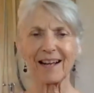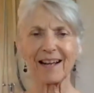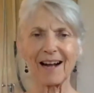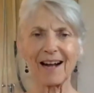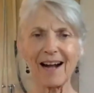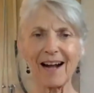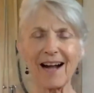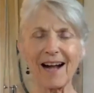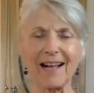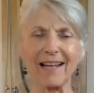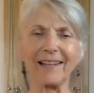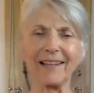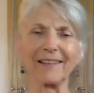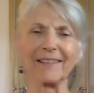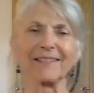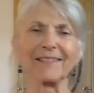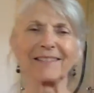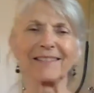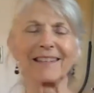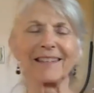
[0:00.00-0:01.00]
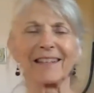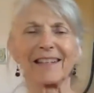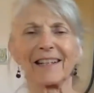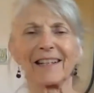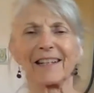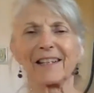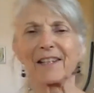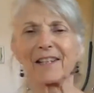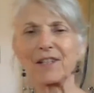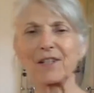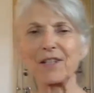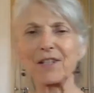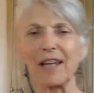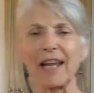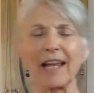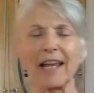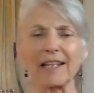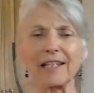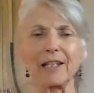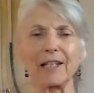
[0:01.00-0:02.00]
Hi, this is
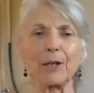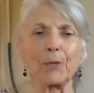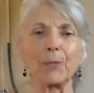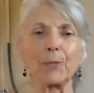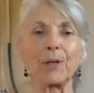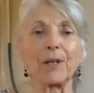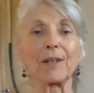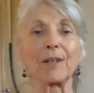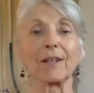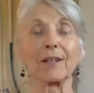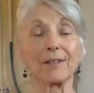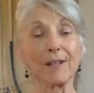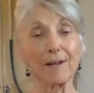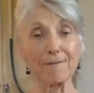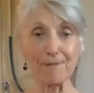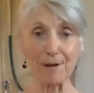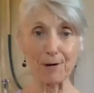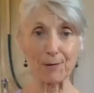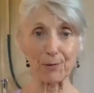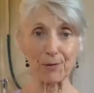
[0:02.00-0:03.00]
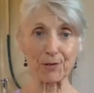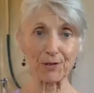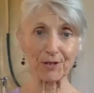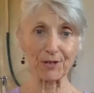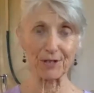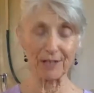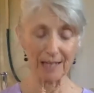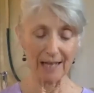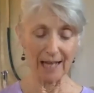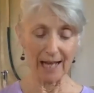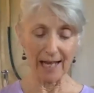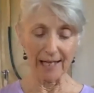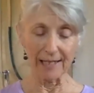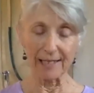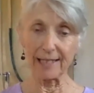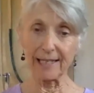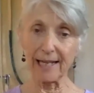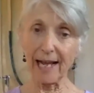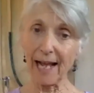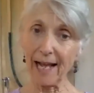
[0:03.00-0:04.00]
Candy with Love Notes.
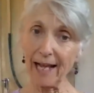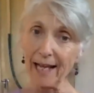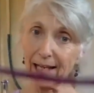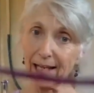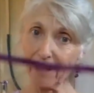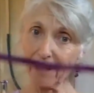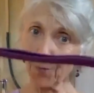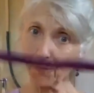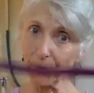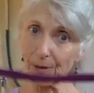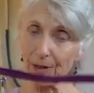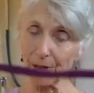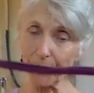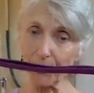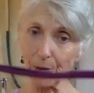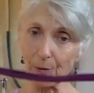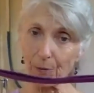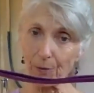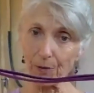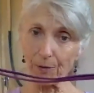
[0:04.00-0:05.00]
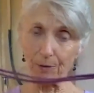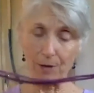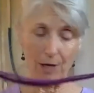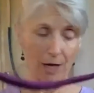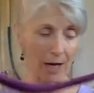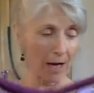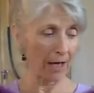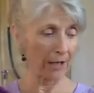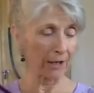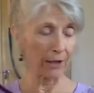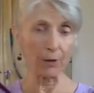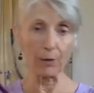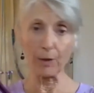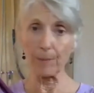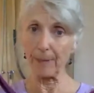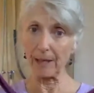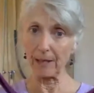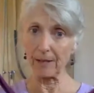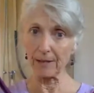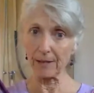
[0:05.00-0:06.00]
Today, we're going to work with a yoga
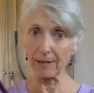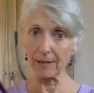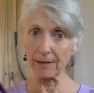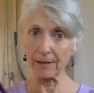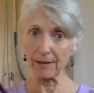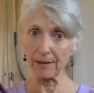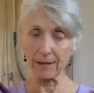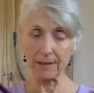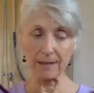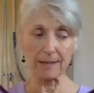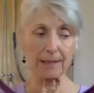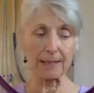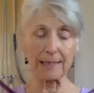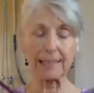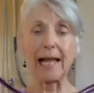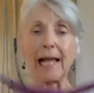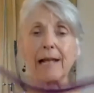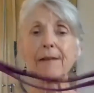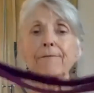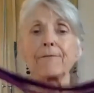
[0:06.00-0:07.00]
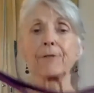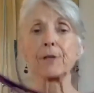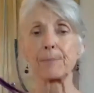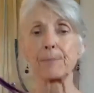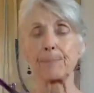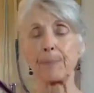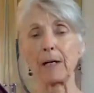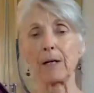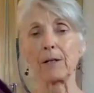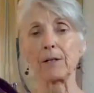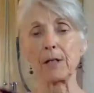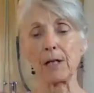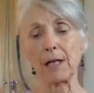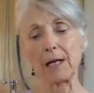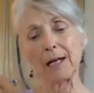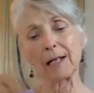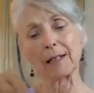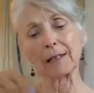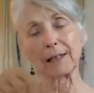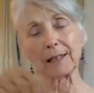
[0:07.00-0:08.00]
belt. This is a 10-foot belt,
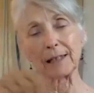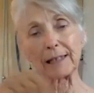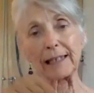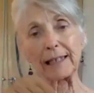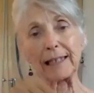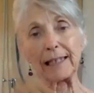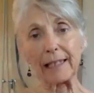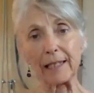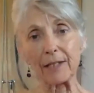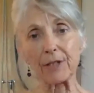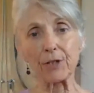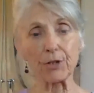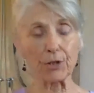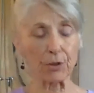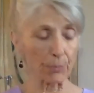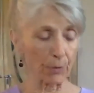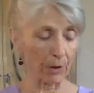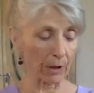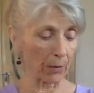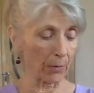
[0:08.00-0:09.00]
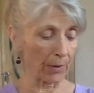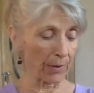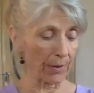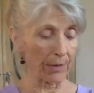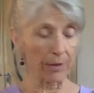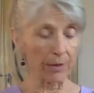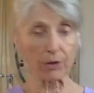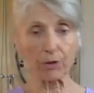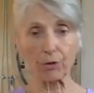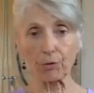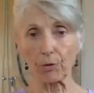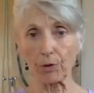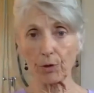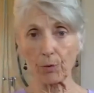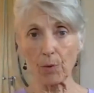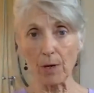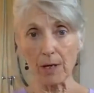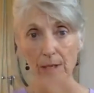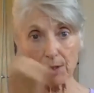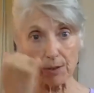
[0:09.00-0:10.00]
a little easier to work with than the shorter
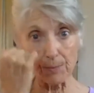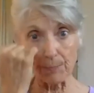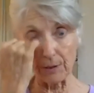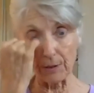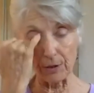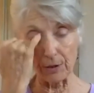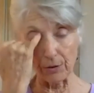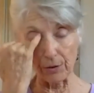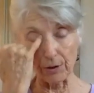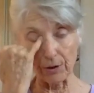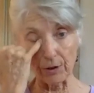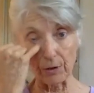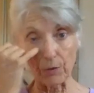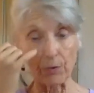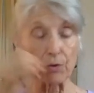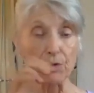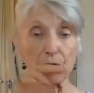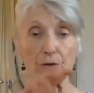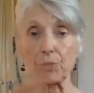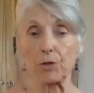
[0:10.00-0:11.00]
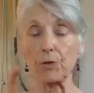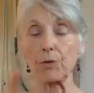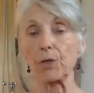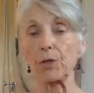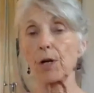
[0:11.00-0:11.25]
ones, but you could use two